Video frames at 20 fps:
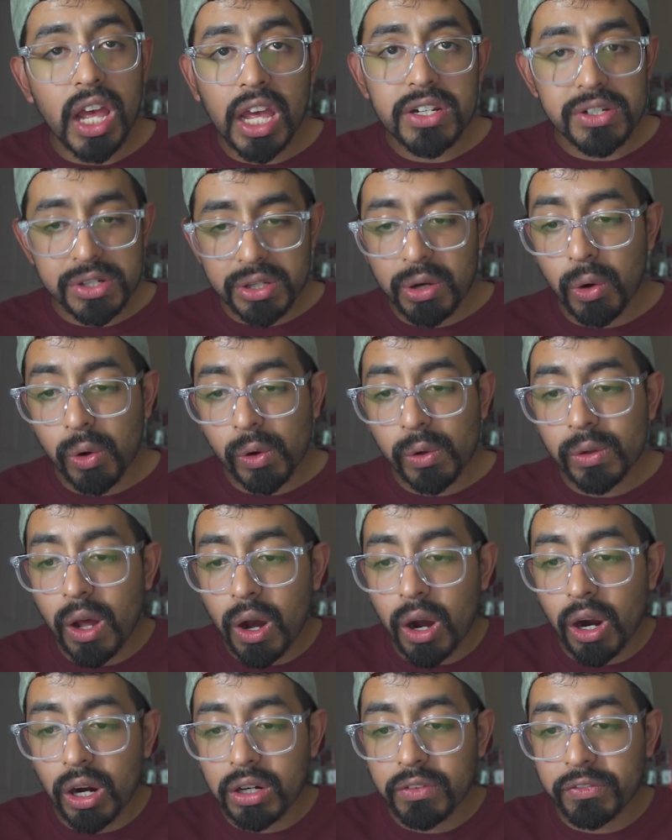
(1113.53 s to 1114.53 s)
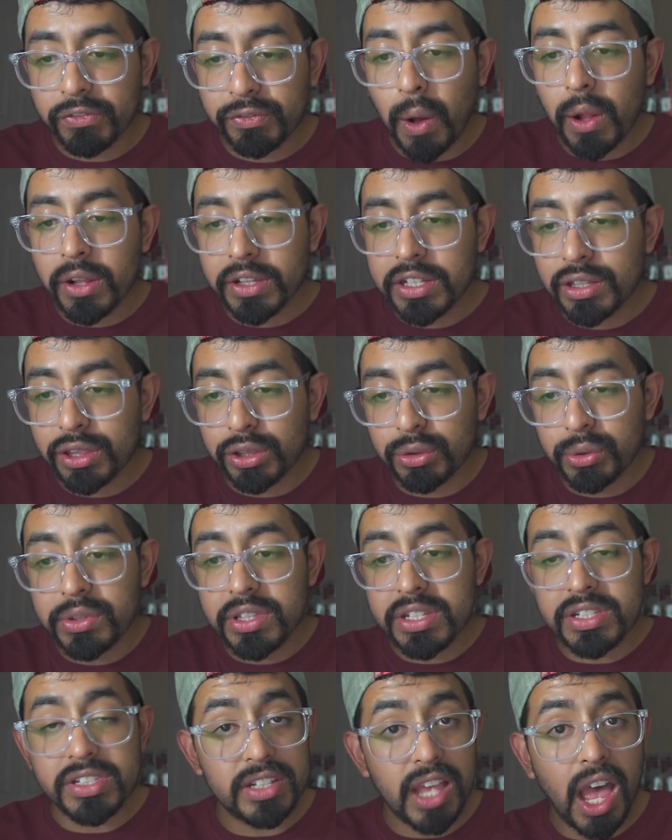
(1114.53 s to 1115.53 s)
and Toll are falling through
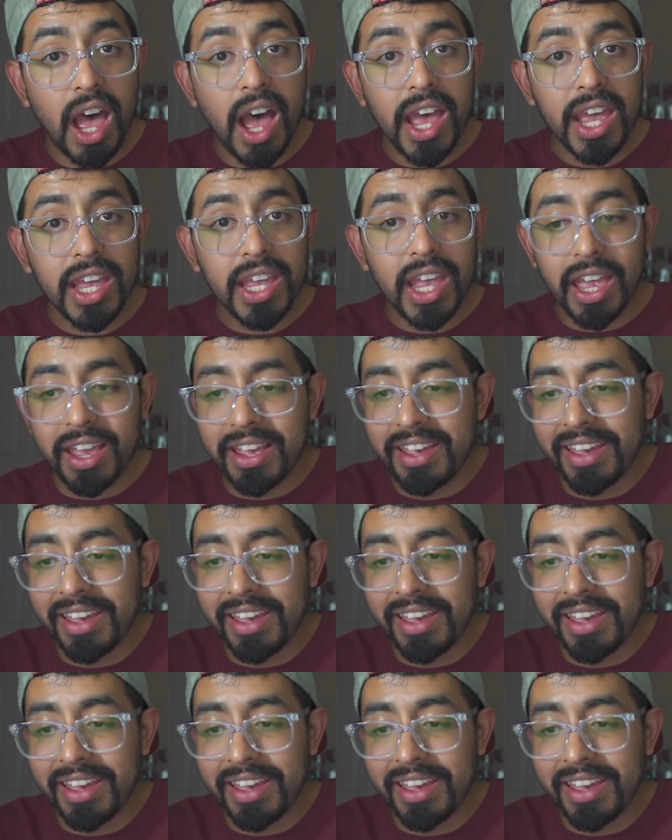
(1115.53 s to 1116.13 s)
the sky,